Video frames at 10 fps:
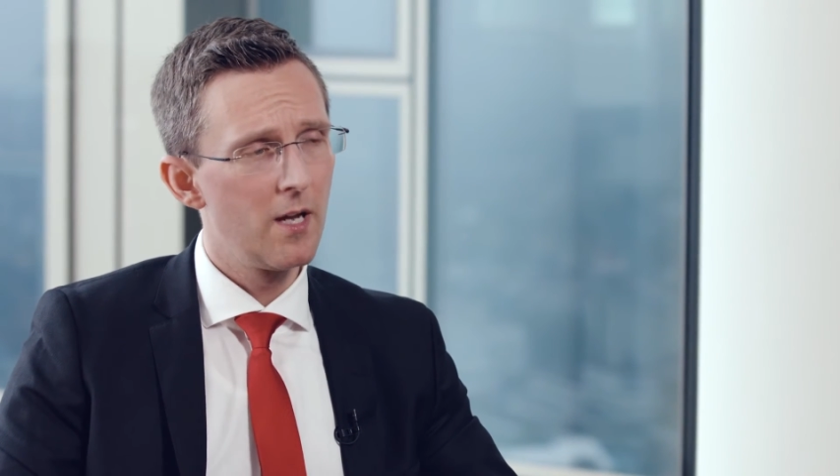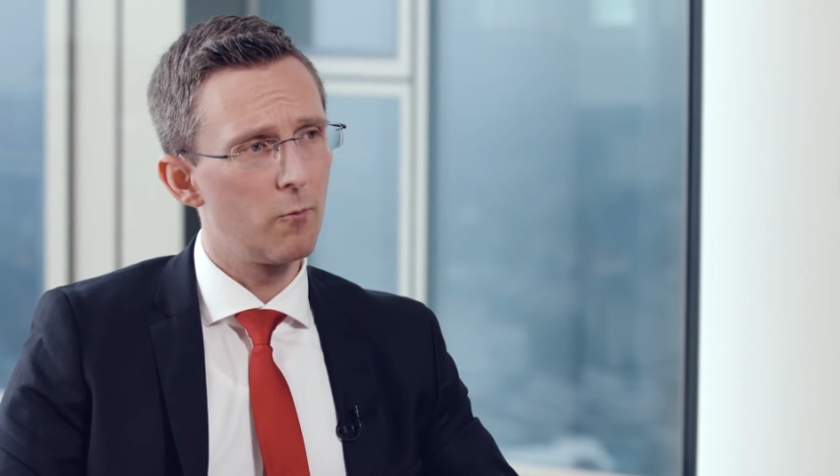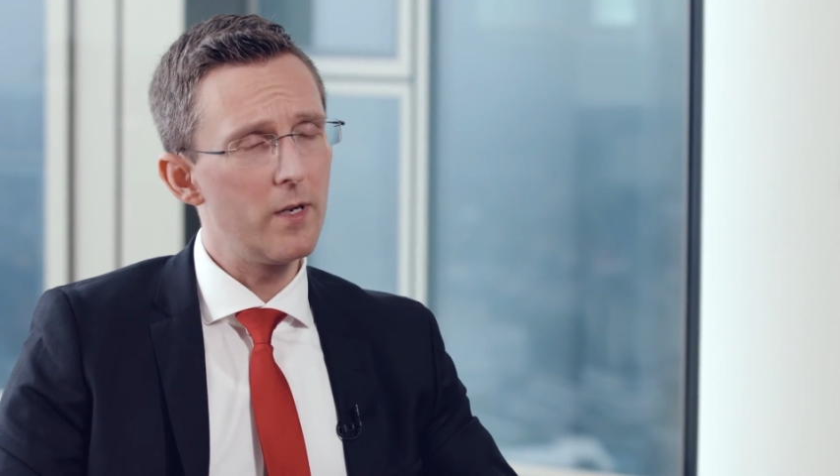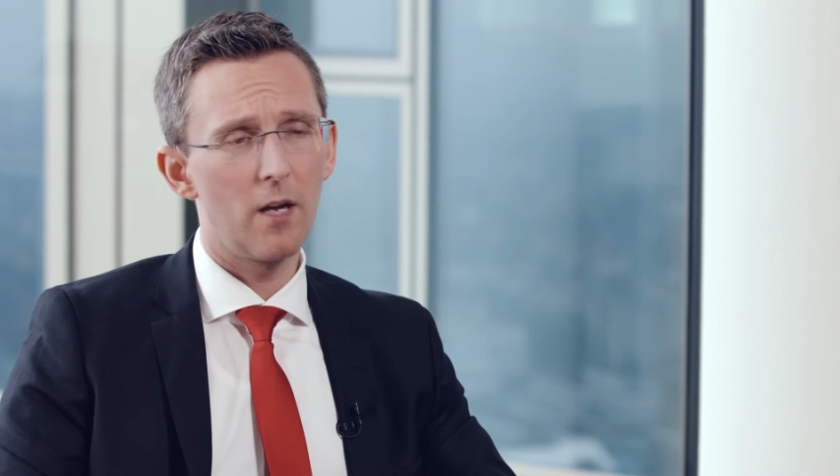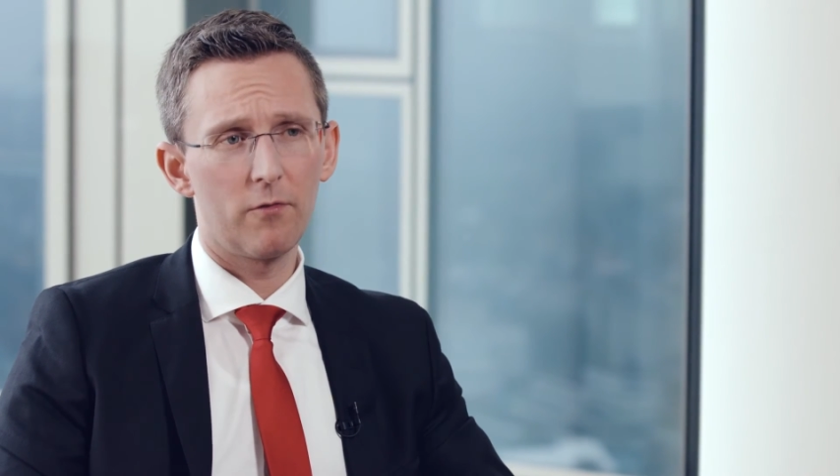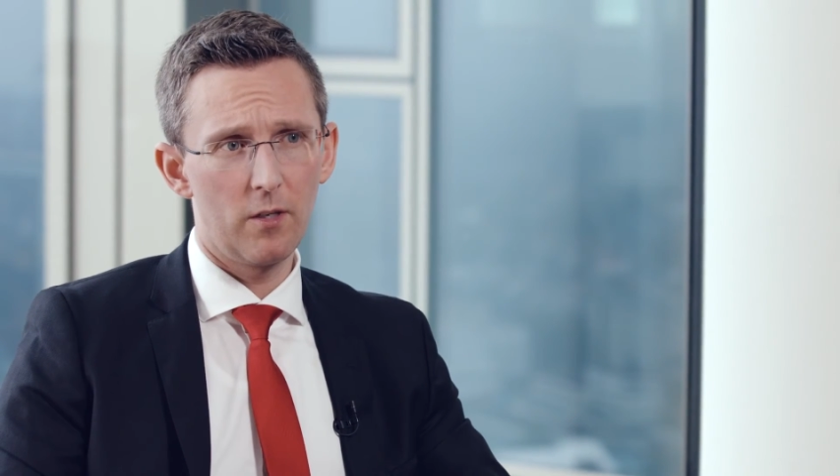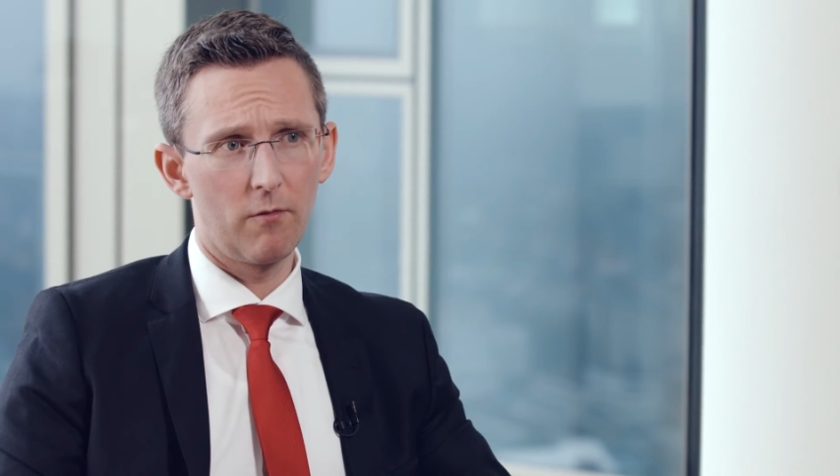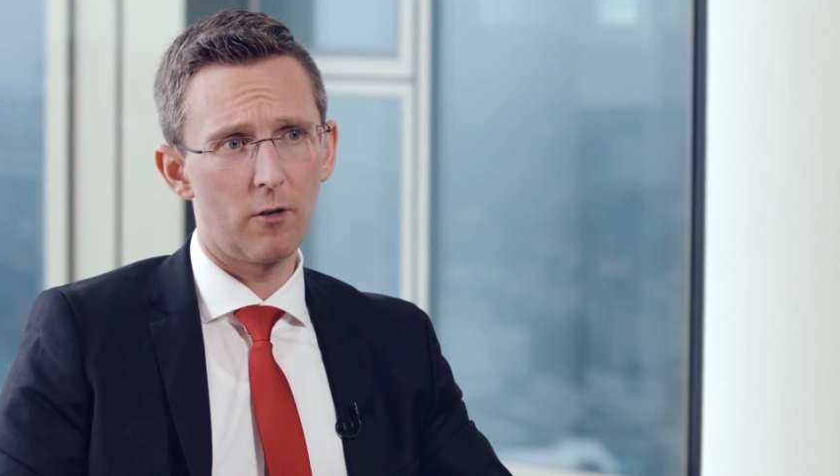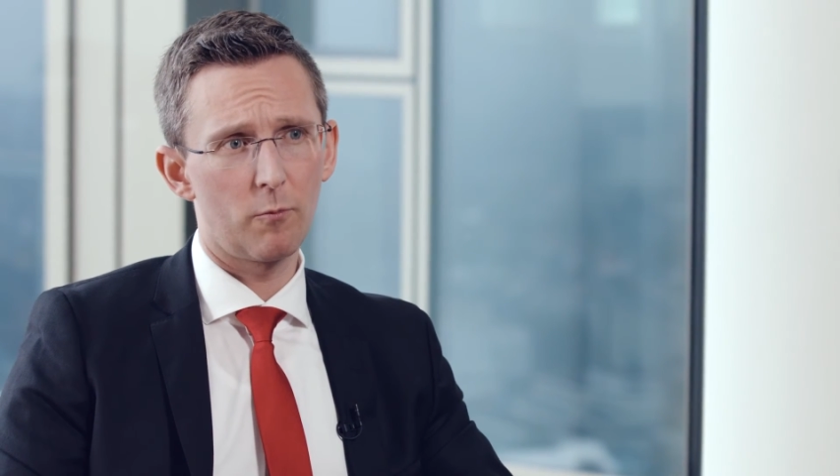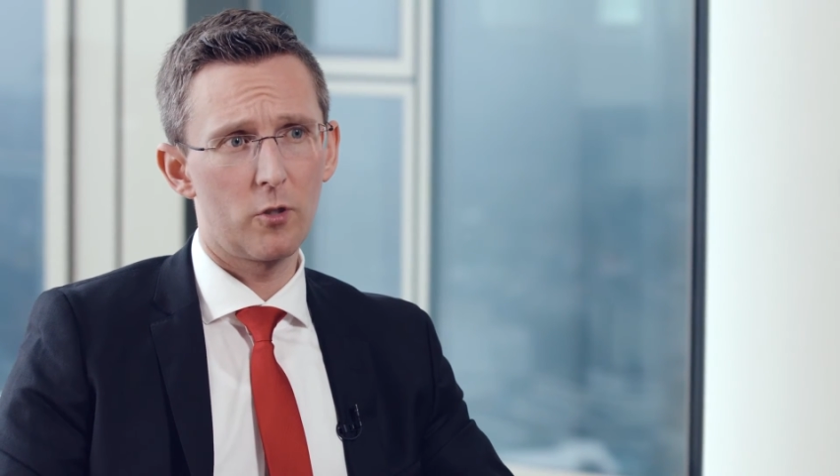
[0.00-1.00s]
we have
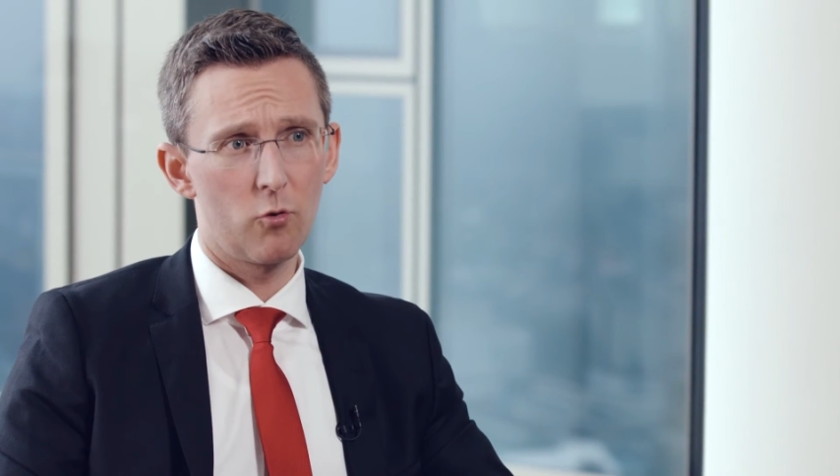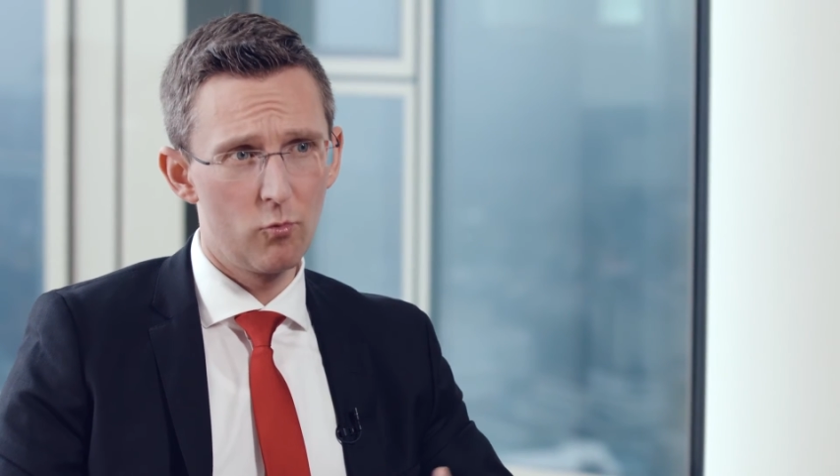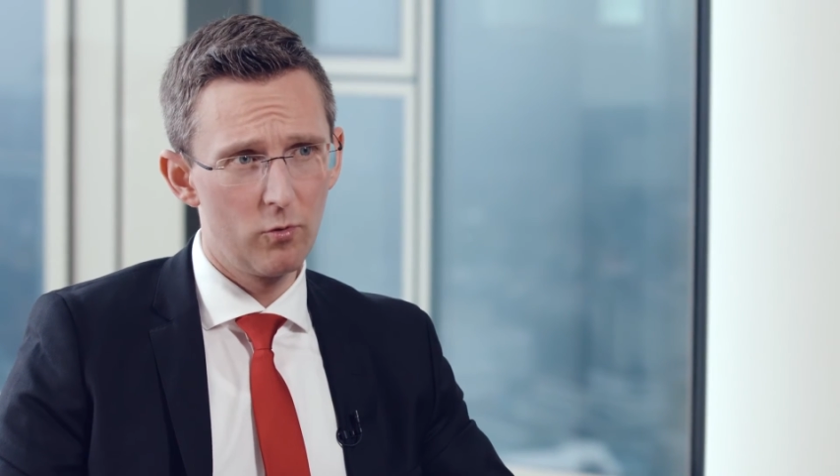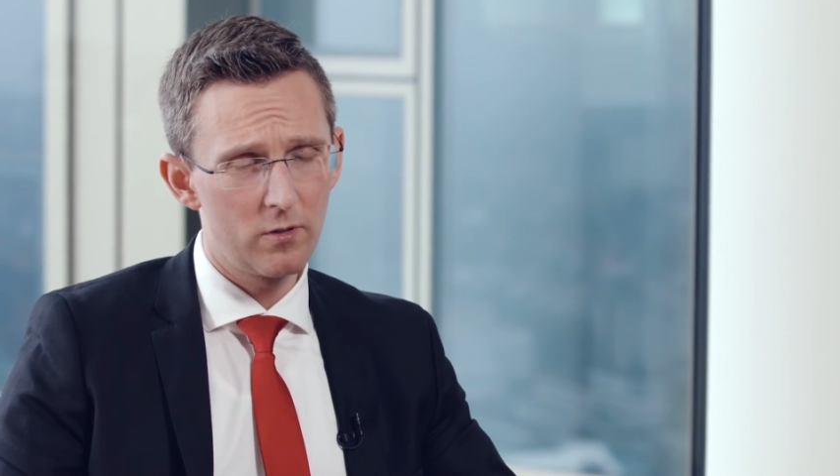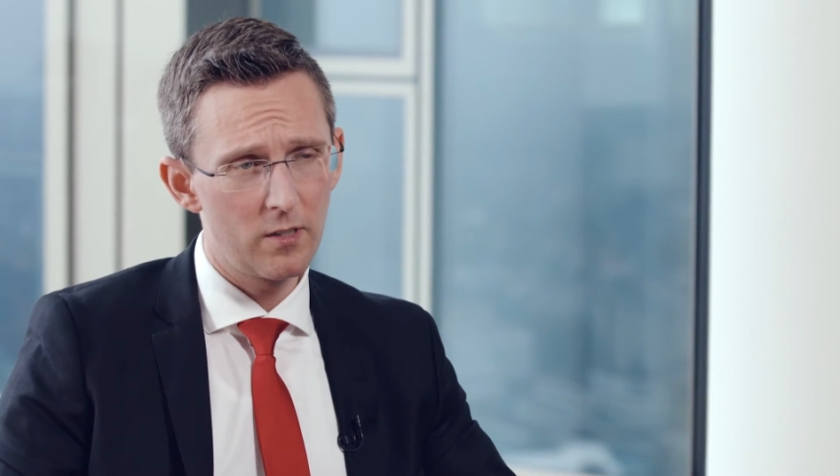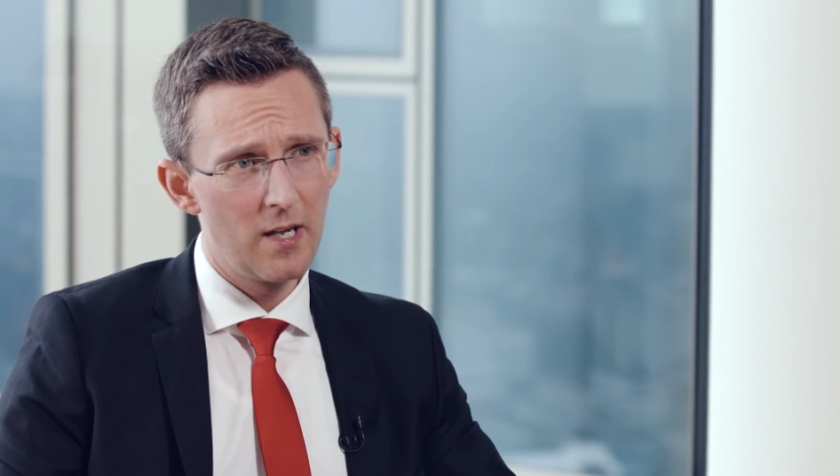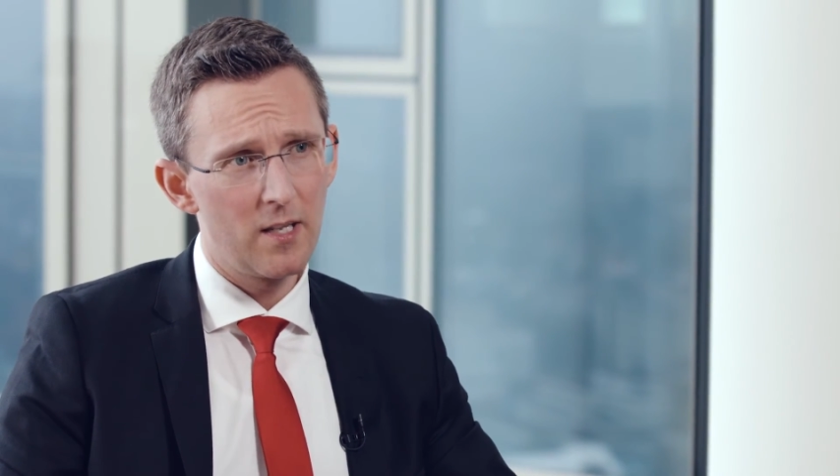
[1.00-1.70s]
developed tools